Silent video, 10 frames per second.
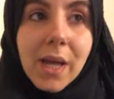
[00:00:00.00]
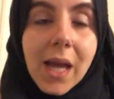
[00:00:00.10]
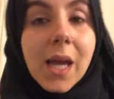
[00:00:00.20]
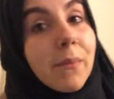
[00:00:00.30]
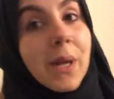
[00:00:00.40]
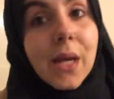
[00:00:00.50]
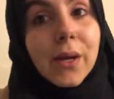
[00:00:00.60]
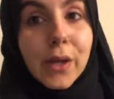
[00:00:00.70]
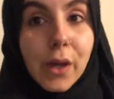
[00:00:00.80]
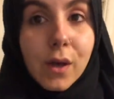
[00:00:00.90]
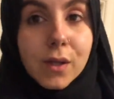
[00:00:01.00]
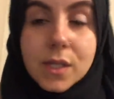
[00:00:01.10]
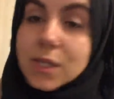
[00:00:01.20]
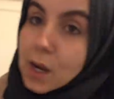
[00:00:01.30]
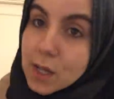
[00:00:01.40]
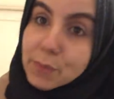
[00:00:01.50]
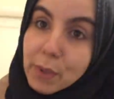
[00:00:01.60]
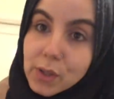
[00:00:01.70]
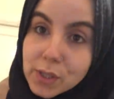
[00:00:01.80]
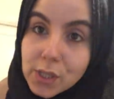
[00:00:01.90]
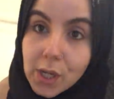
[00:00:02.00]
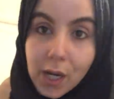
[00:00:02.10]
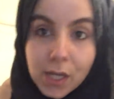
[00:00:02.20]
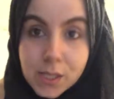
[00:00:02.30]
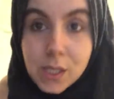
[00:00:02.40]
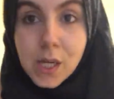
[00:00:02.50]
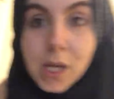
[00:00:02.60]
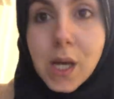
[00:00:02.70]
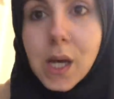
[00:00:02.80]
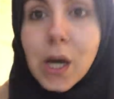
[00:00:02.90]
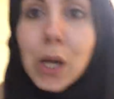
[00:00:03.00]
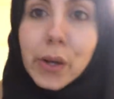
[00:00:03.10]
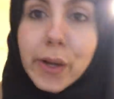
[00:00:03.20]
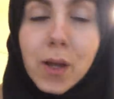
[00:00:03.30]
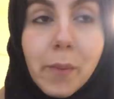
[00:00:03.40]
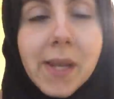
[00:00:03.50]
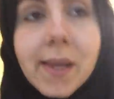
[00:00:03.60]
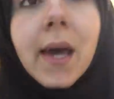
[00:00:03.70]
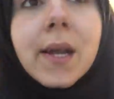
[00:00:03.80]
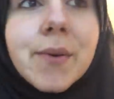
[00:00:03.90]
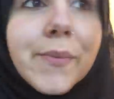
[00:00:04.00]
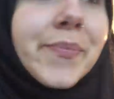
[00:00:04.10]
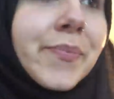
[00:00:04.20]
been like a million years since I last spoken to you guys. I look a little bit dead.